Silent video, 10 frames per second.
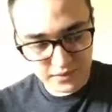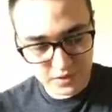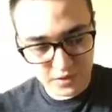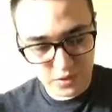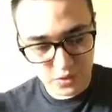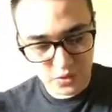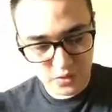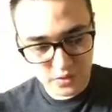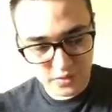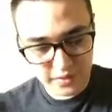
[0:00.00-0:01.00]
cool,
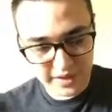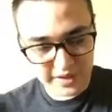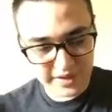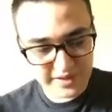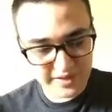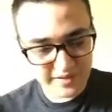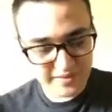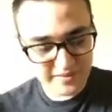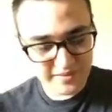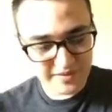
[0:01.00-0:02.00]
I guess.
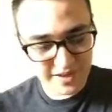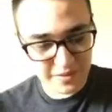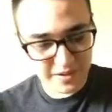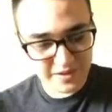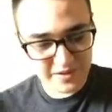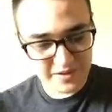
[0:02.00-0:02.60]
That works.